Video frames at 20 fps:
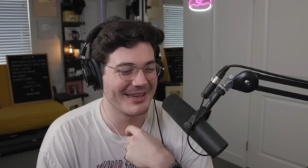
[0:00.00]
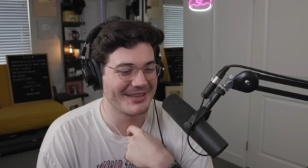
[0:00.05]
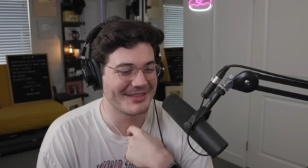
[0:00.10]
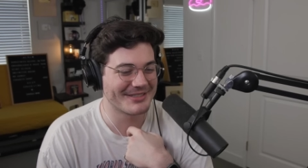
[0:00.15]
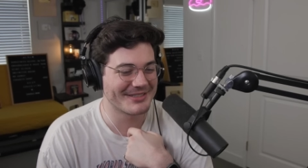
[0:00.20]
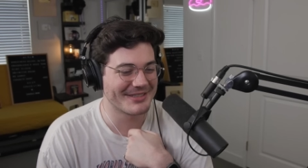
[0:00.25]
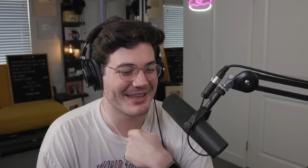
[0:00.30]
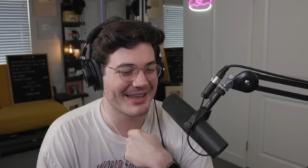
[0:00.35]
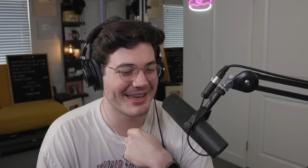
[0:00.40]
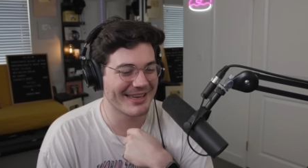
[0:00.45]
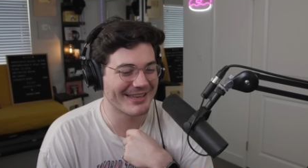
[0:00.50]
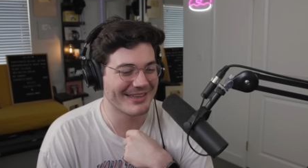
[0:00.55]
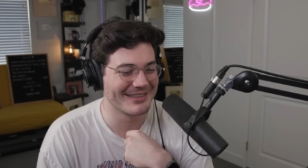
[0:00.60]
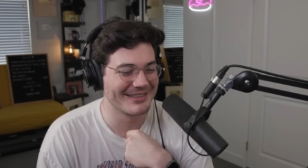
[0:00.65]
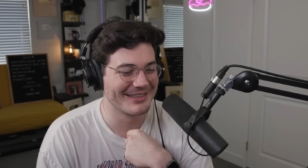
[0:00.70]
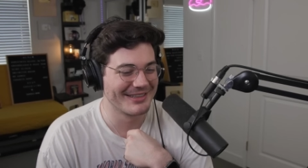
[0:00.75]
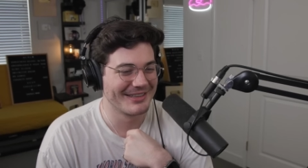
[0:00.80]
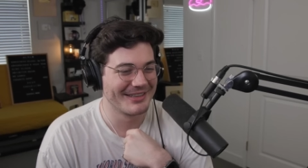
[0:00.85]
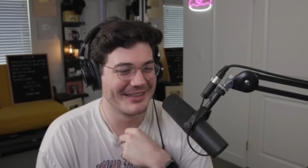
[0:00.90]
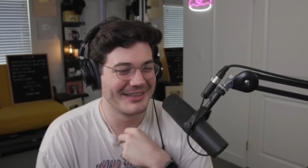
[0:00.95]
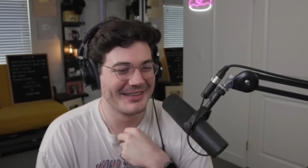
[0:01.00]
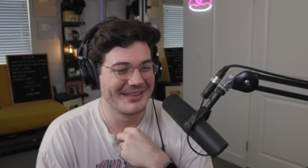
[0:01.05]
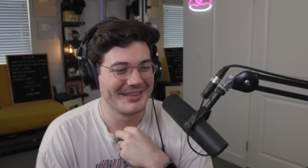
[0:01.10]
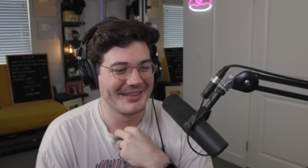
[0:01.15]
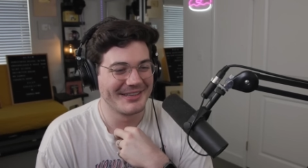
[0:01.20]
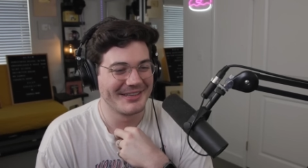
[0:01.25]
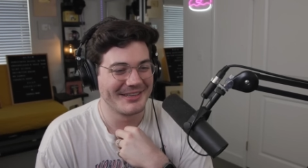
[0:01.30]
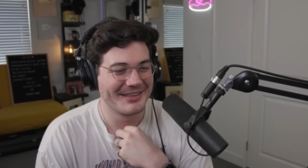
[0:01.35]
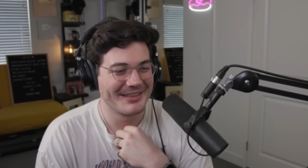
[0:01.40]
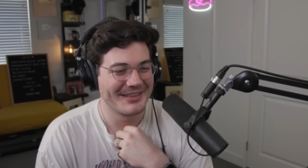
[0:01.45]
It's like
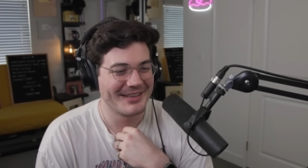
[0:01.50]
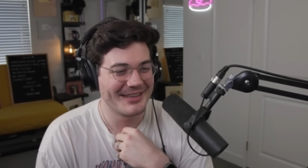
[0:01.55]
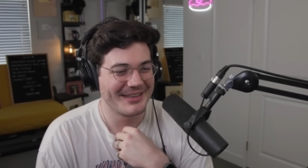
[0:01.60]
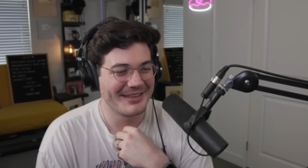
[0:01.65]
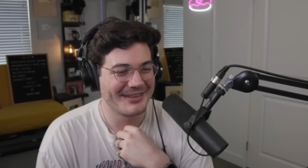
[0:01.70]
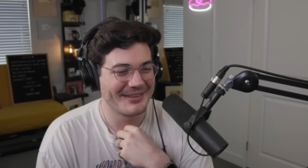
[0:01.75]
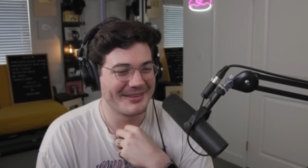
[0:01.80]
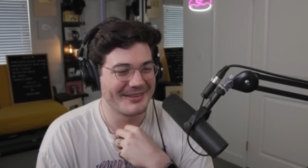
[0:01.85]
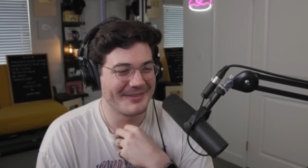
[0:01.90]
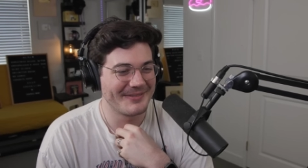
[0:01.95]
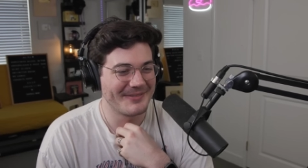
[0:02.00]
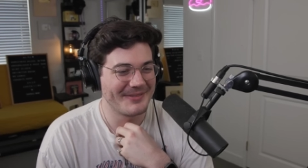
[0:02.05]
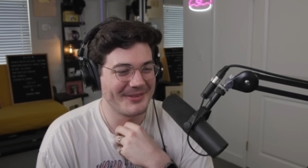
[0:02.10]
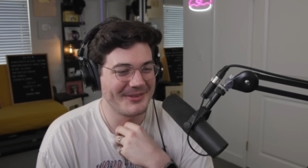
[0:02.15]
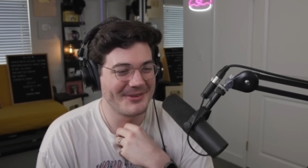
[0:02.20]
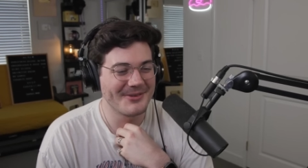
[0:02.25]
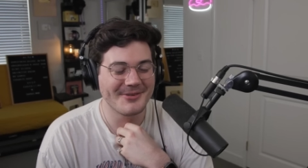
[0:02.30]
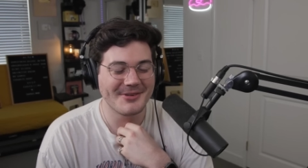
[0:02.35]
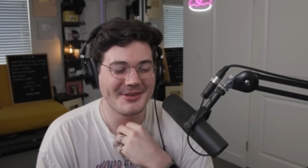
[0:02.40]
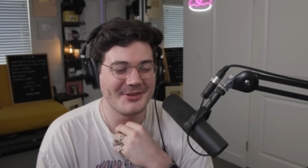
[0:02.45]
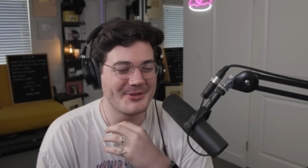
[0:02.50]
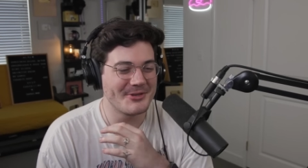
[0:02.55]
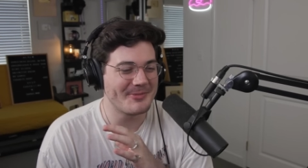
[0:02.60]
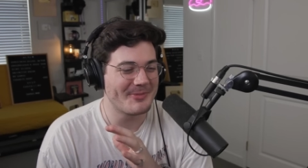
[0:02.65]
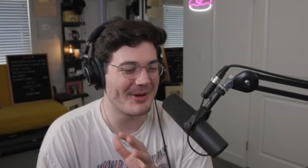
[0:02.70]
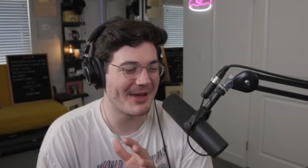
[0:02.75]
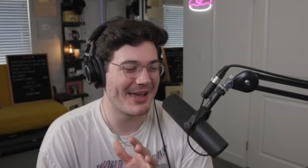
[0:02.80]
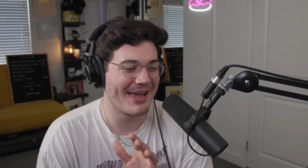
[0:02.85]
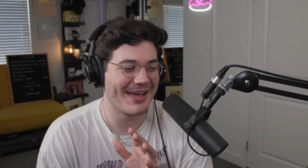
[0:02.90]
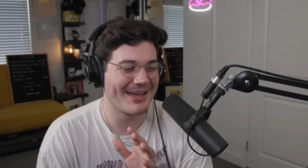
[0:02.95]
you're in
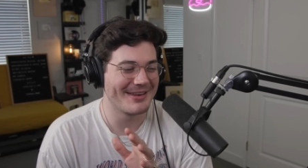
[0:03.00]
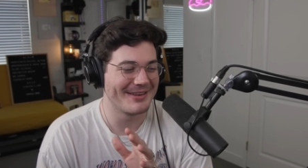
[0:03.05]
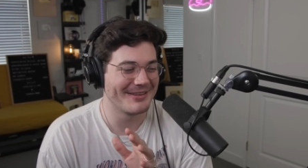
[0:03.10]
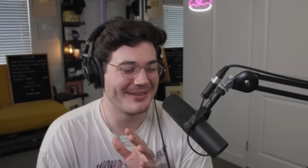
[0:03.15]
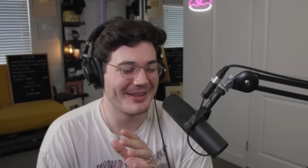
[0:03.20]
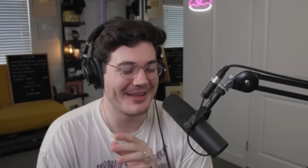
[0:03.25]
Japan. Okay.